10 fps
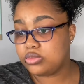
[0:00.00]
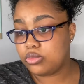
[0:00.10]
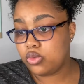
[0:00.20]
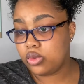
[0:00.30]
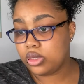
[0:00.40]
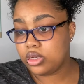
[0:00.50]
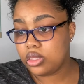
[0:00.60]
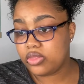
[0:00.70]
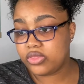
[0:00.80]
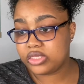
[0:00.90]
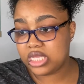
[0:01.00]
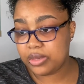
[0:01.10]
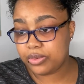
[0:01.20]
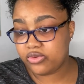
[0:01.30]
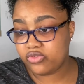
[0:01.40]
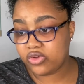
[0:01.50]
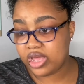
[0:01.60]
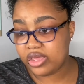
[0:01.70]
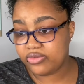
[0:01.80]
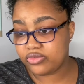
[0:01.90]
more, the tapered
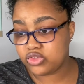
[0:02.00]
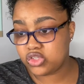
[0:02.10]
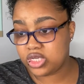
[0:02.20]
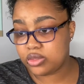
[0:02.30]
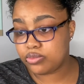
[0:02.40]
5G